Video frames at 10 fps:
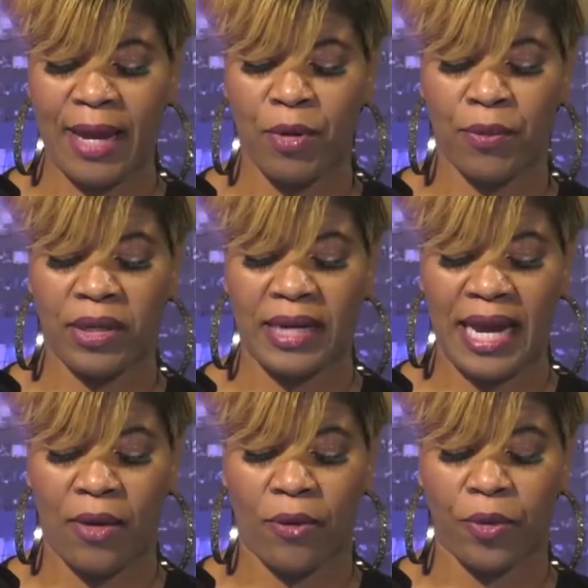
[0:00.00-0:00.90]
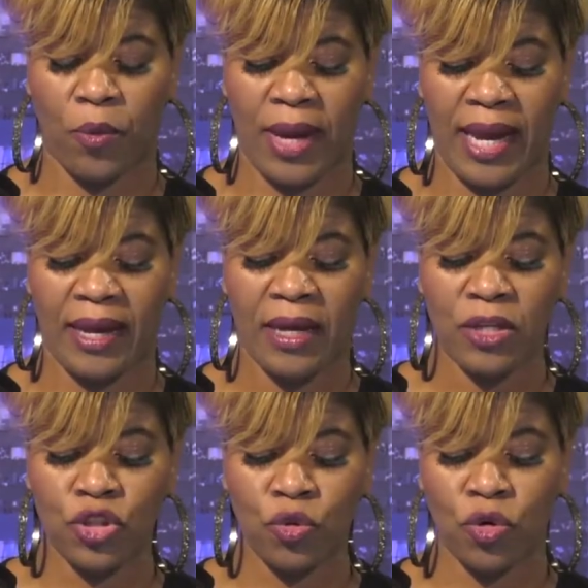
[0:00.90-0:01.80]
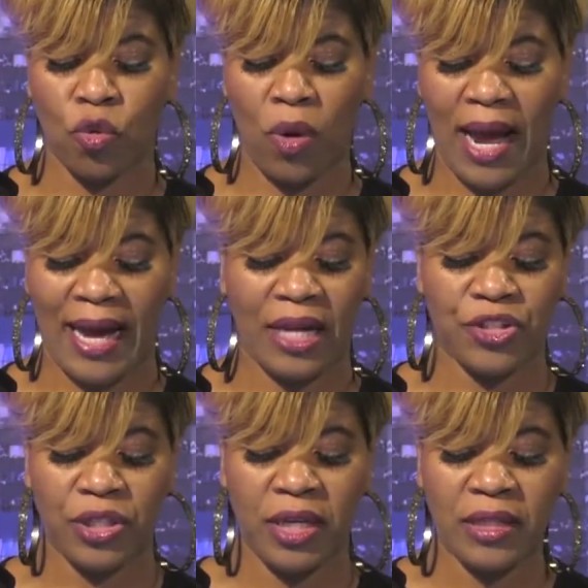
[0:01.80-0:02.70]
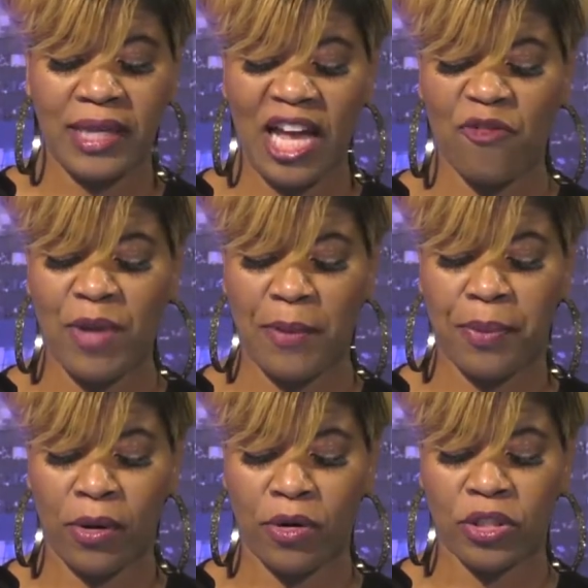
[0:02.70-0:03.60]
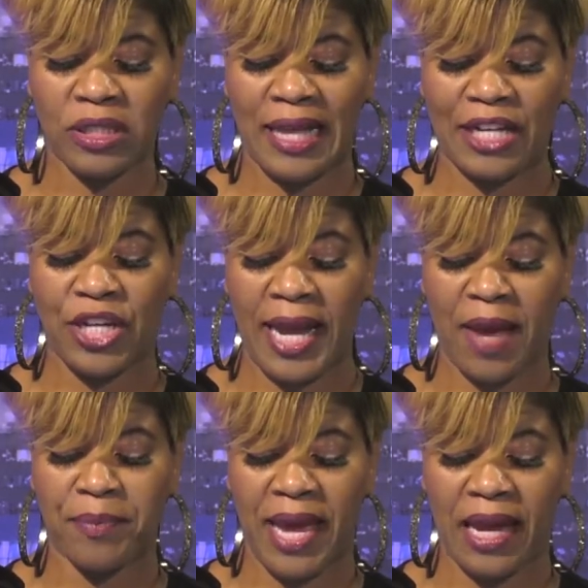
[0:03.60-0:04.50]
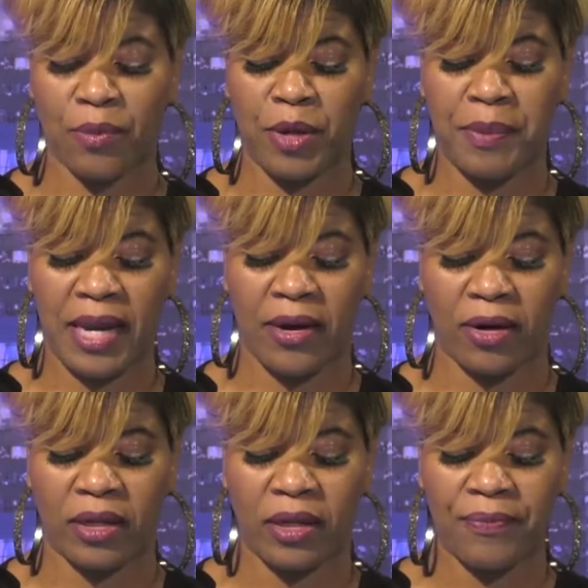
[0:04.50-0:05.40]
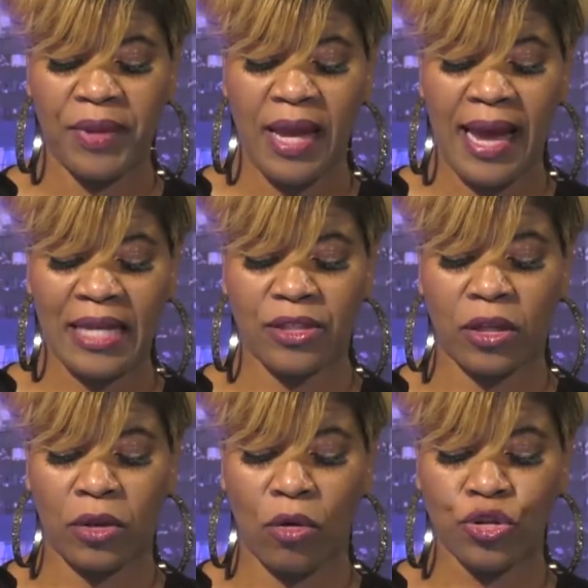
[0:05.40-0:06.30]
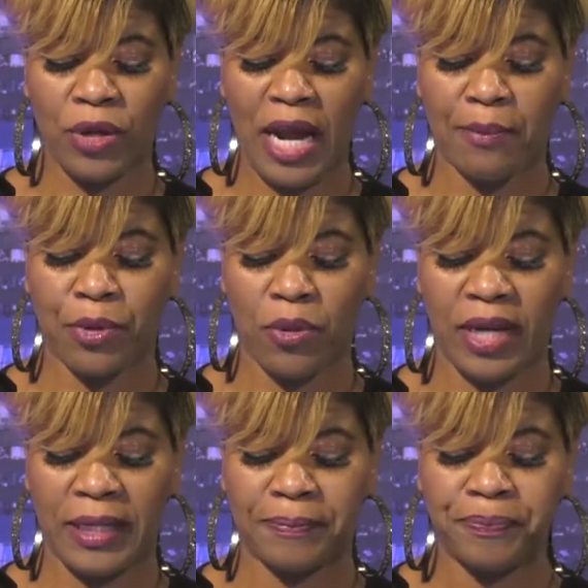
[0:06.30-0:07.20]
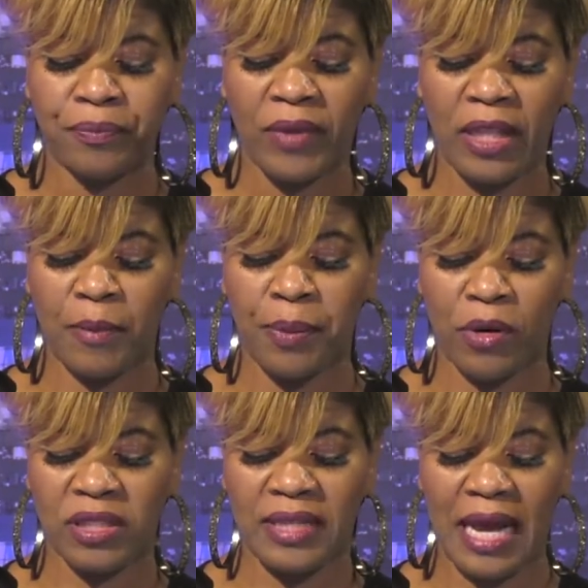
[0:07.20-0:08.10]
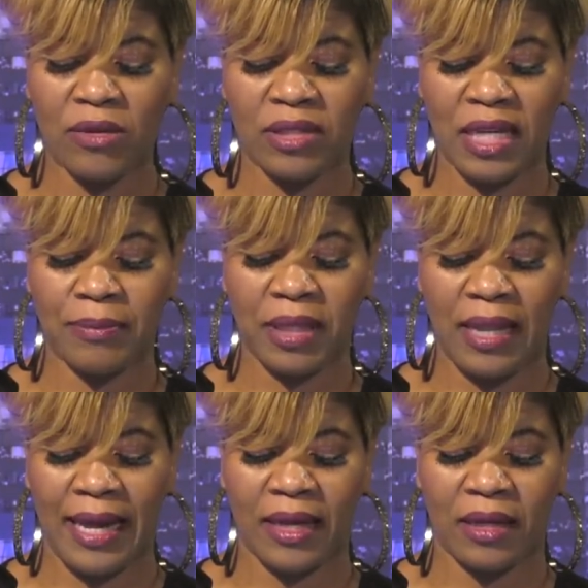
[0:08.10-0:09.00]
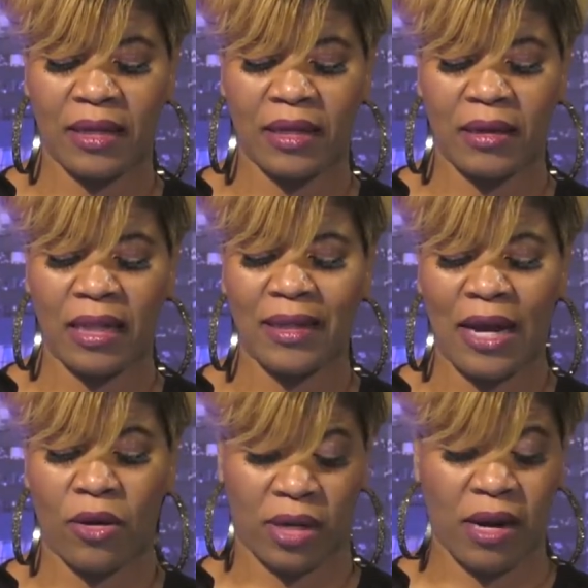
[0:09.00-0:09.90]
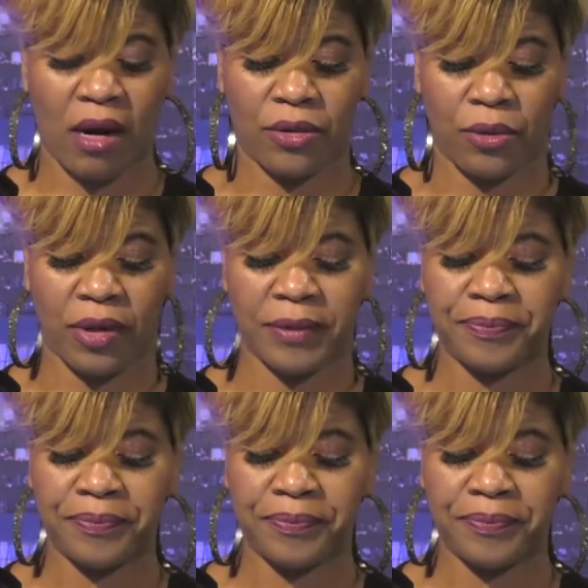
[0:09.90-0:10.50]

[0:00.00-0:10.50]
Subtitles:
and we were now on the way to a garage to have my purse slash handbag repaired, as the closure had broken and the purse now seemed like a lock on a car door.